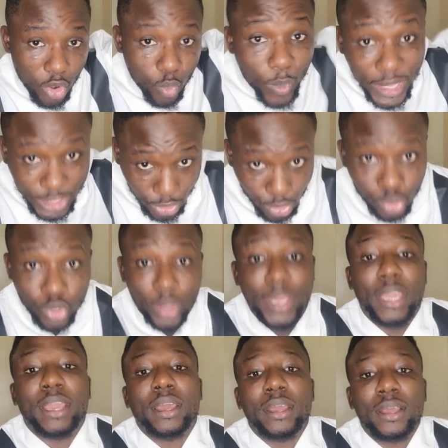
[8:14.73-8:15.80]
With crude
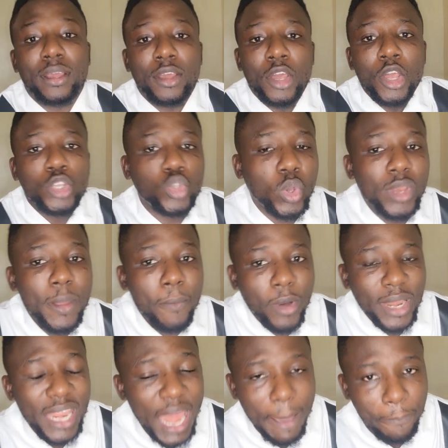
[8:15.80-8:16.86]
oil. So the
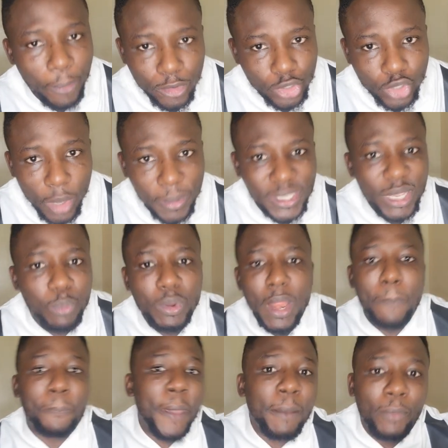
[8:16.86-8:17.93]
money they borrow, not be say would
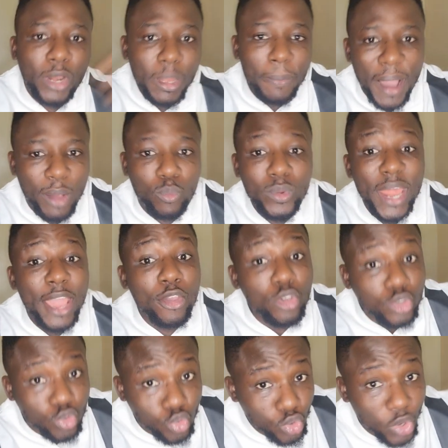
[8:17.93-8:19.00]
they pay money back, would they
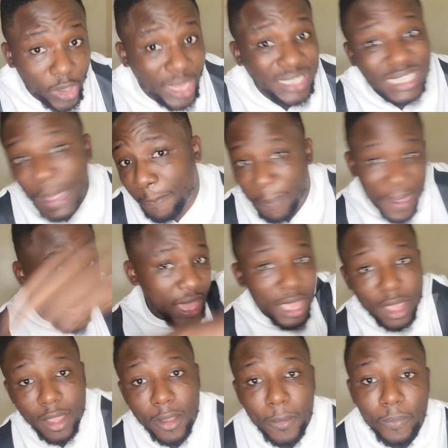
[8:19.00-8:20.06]
use crude oil to pay?